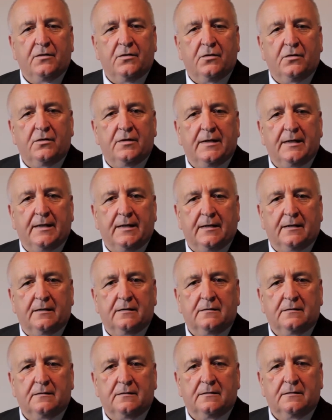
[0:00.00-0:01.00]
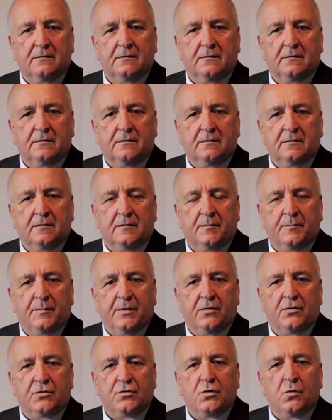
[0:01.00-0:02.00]
You're here
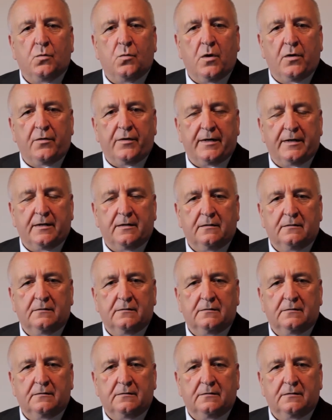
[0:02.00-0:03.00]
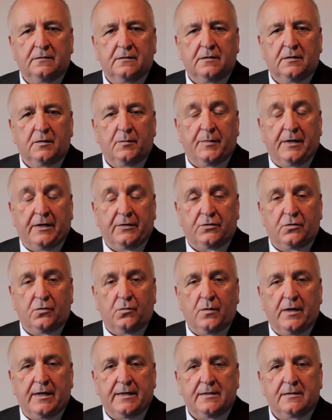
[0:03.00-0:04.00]
because you're worried about
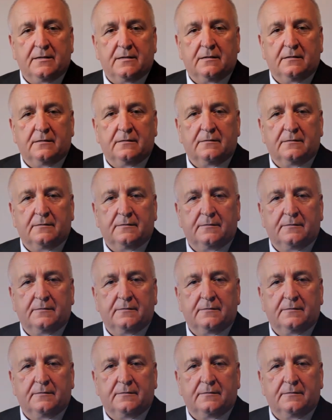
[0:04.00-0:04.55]
your weight.